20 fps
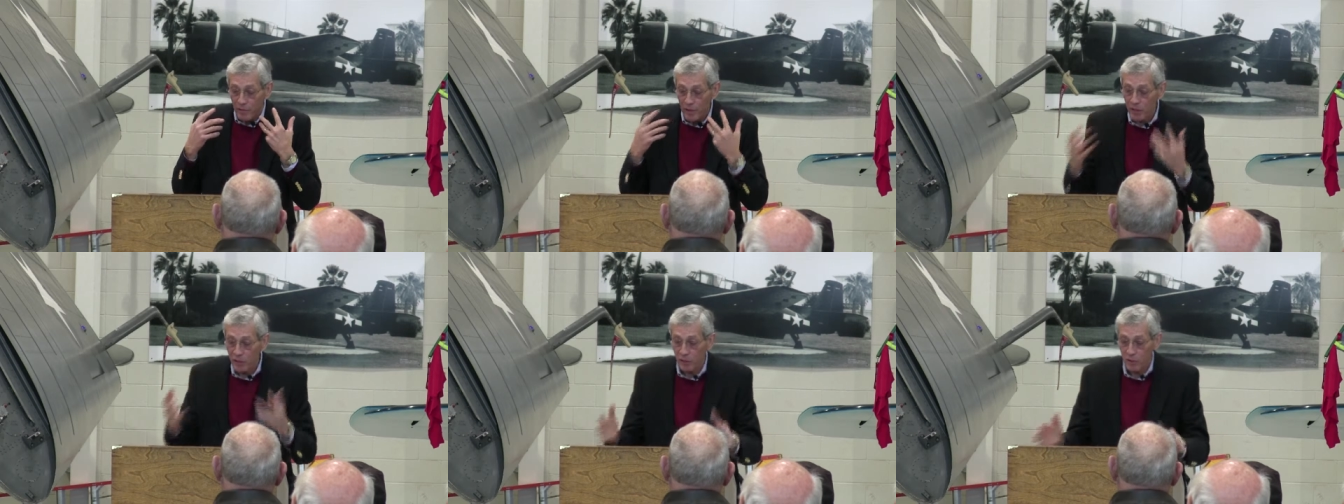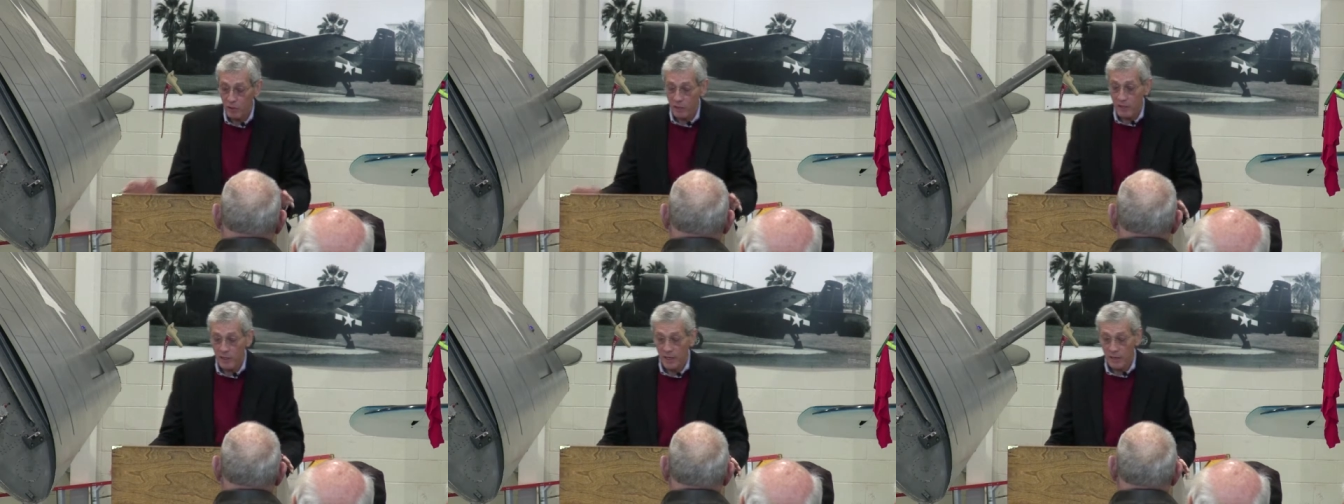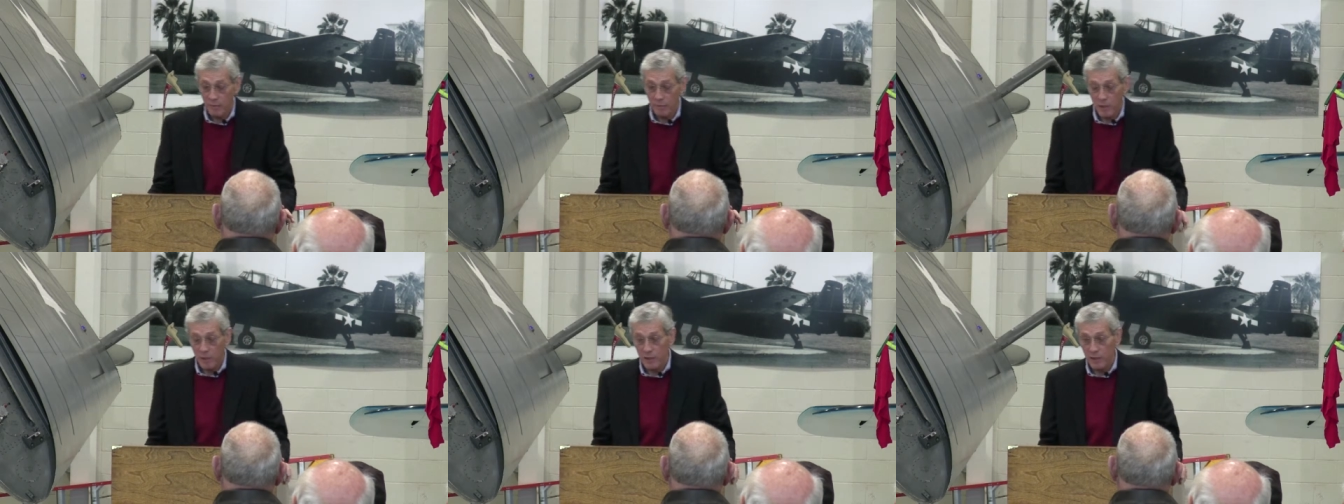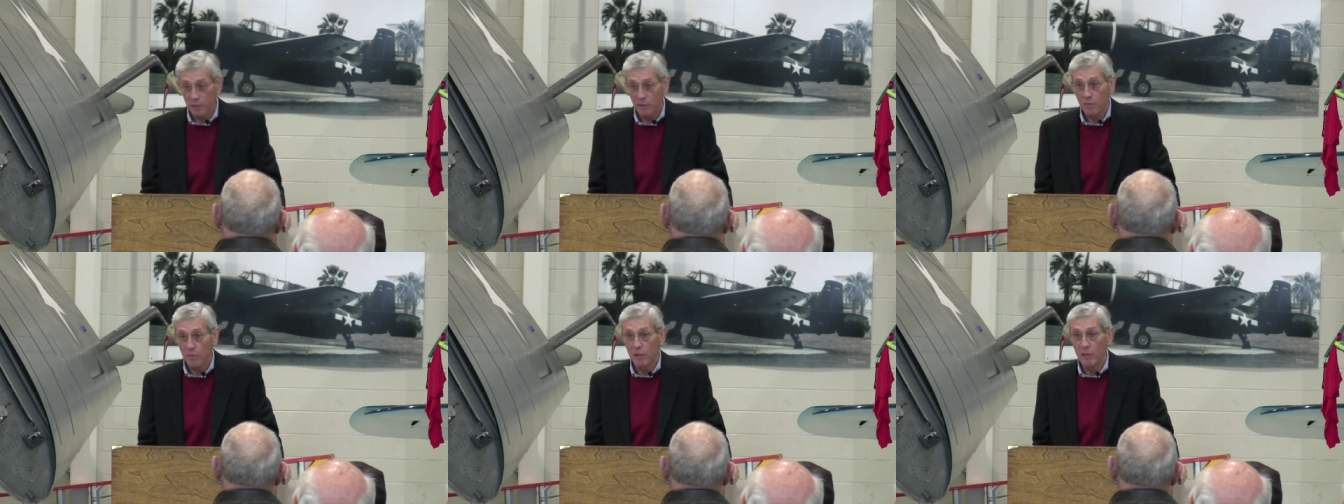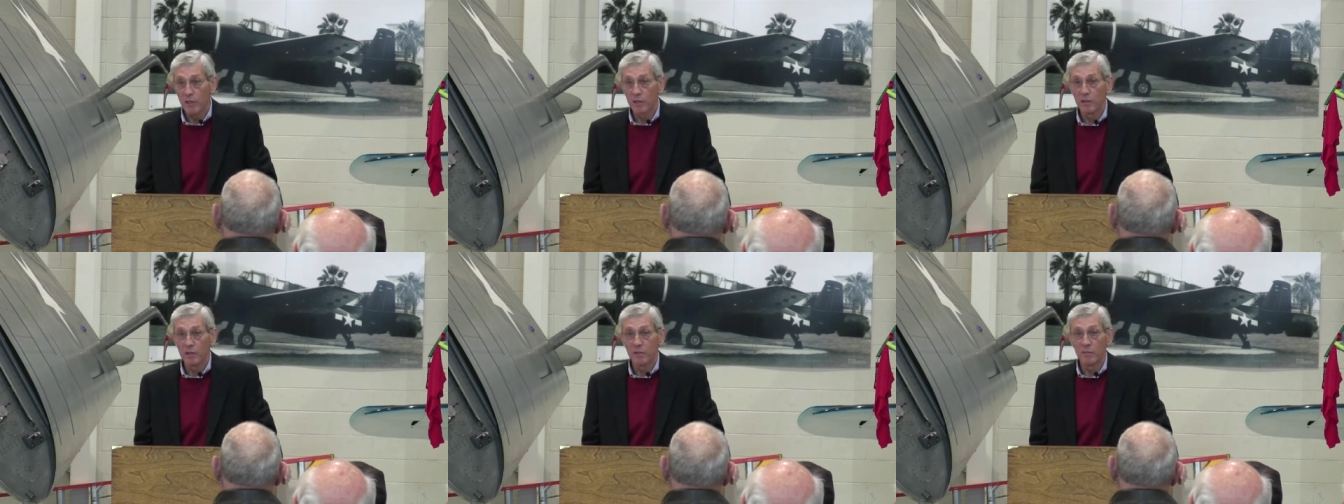very short time later,
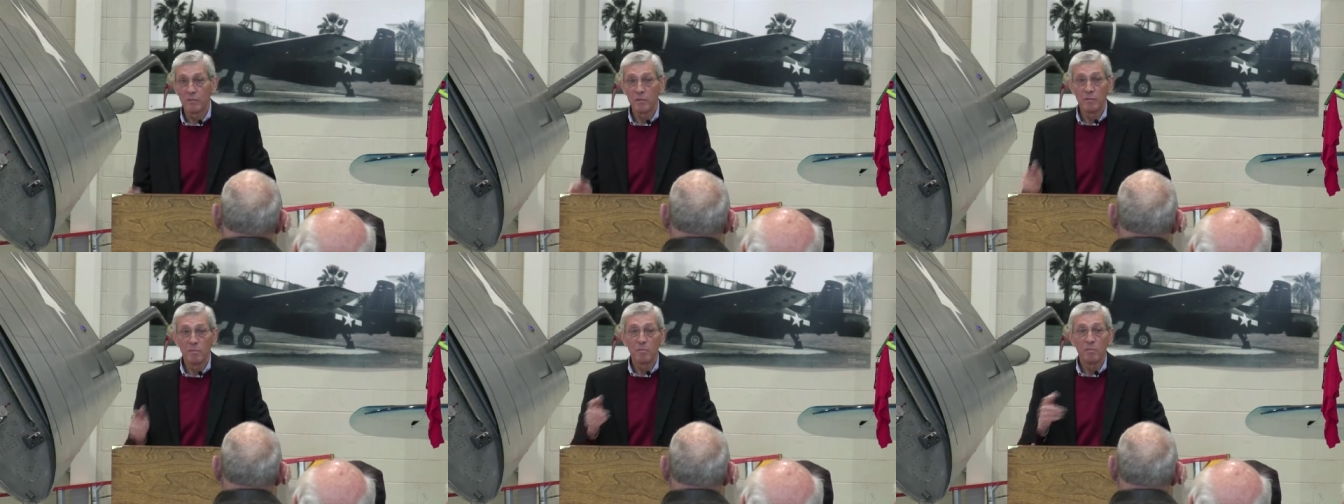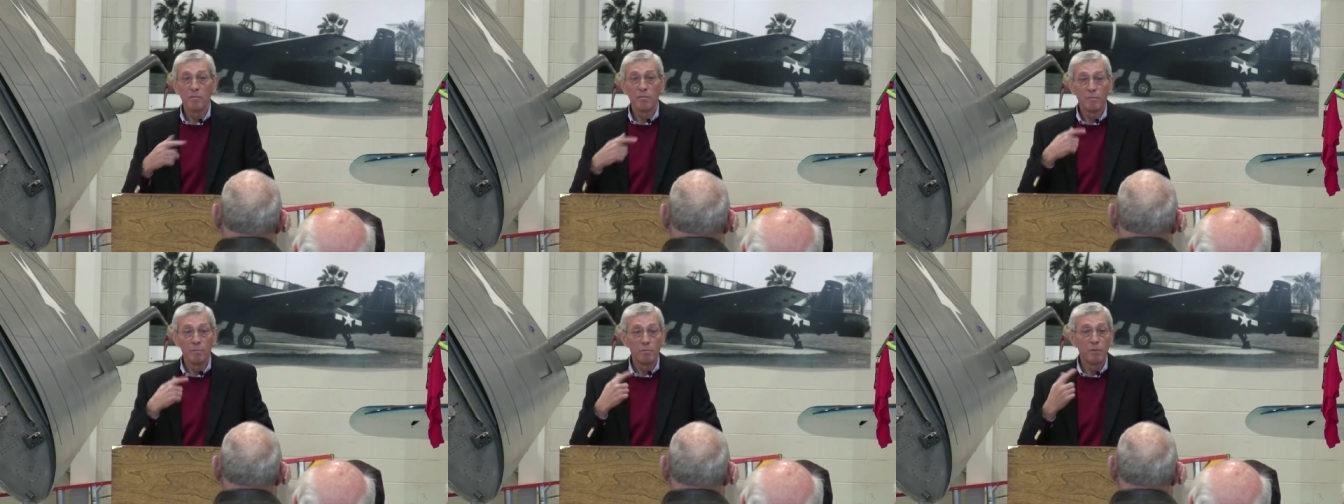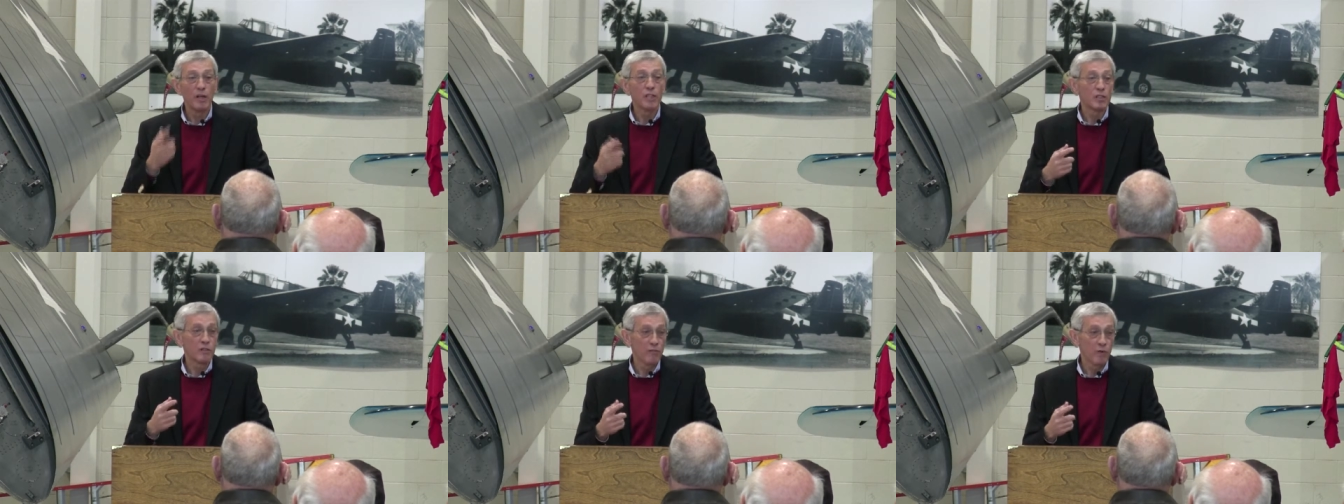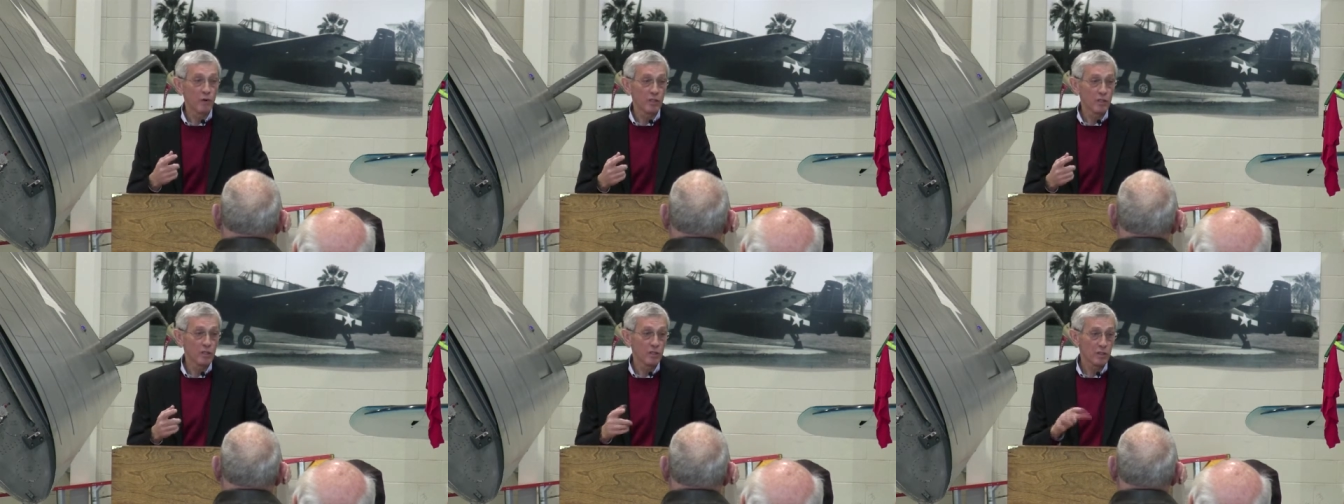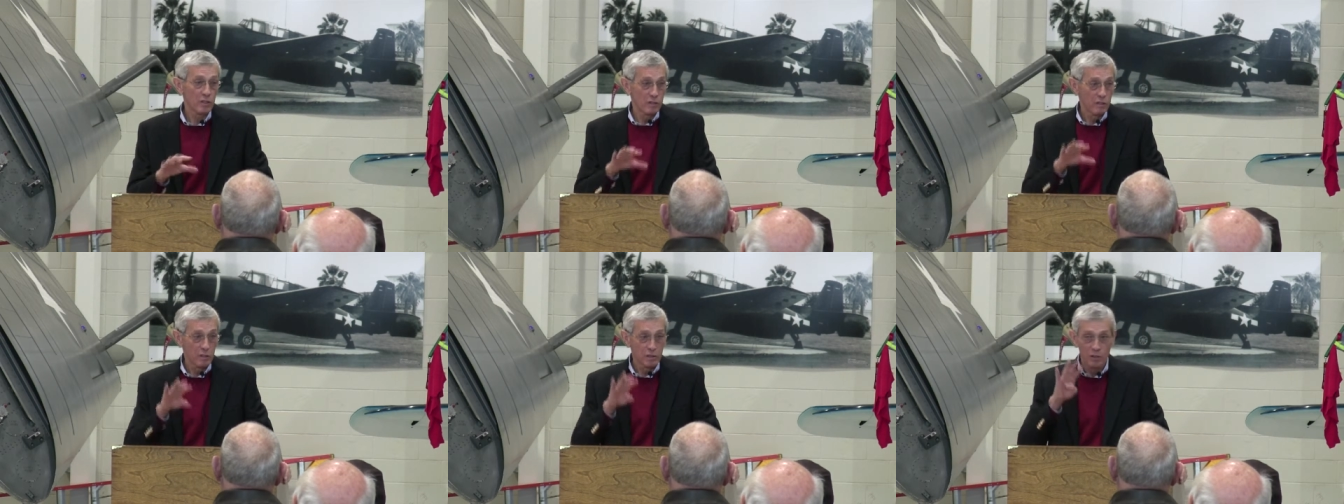we heard Pud's
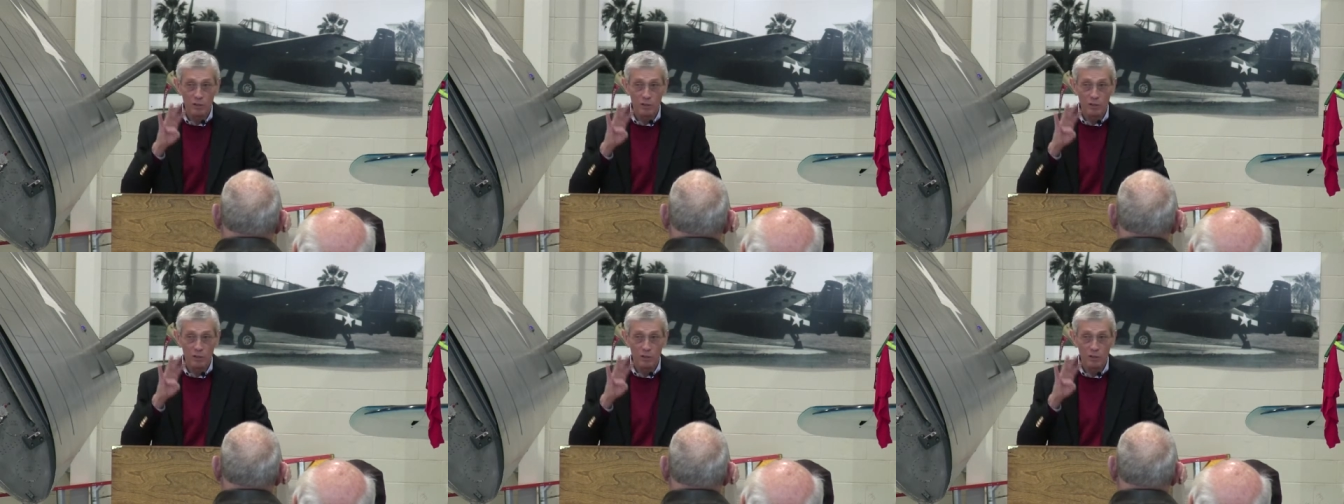voice,